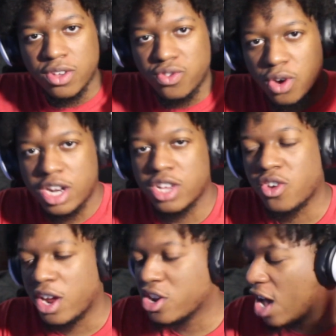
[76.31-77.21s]
Join the
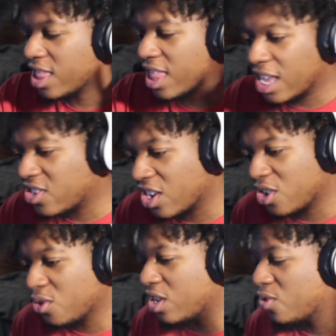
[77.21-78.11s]
Discord. I know y'all lazy to
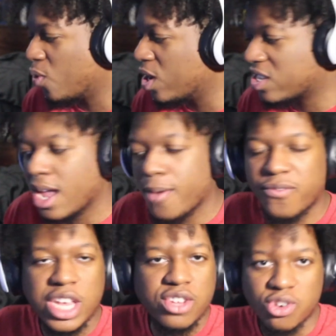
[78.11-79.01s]
do these one-step
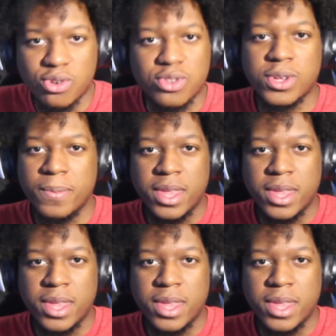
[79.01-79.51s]
features,